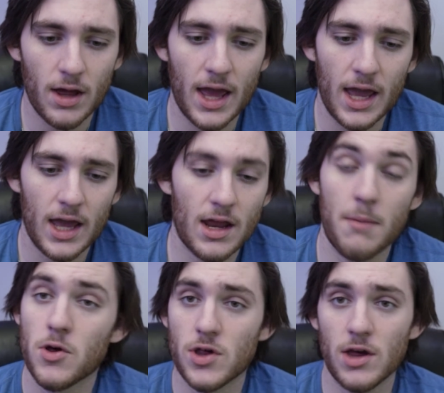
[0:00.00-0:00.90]
and I
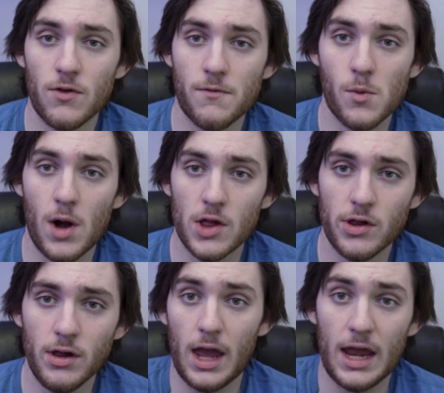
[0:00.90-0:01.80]
appreciate you for
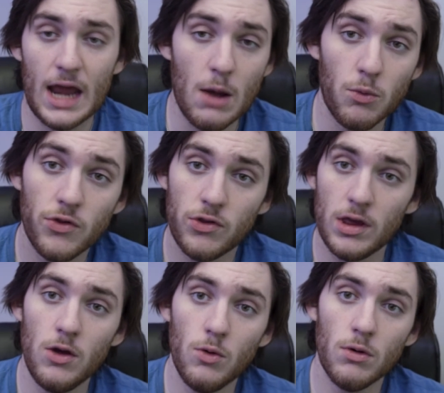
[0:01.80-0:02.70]
watching, and I will
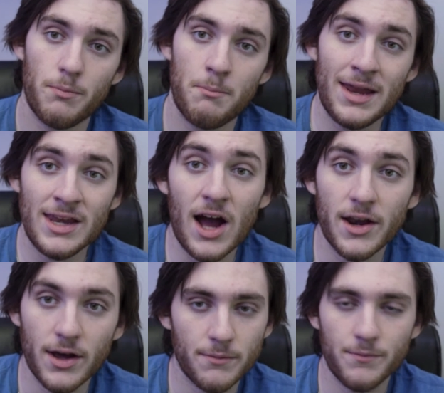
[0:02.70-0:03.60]
see you
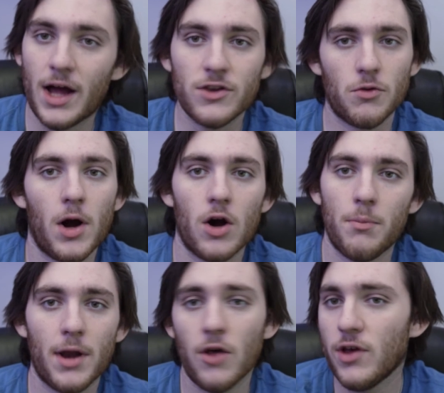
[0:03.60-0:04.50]
mañana. Not tomorrow,
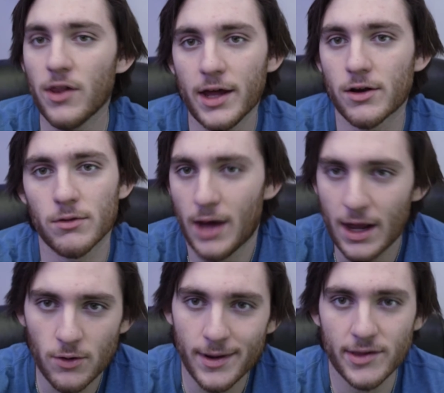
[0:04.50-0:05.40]
but I'll see you later. I
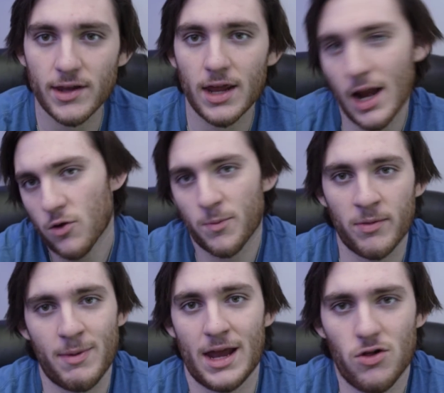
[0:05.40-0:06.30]
don't know why I said that. I don't speak
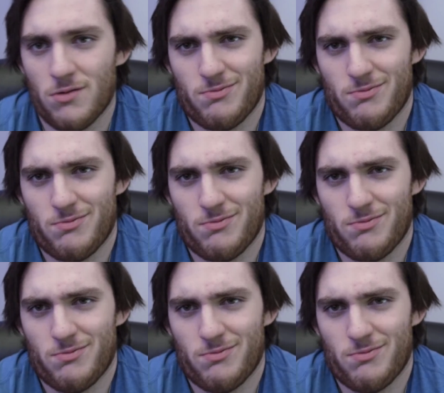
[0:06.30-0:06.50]
Spanish.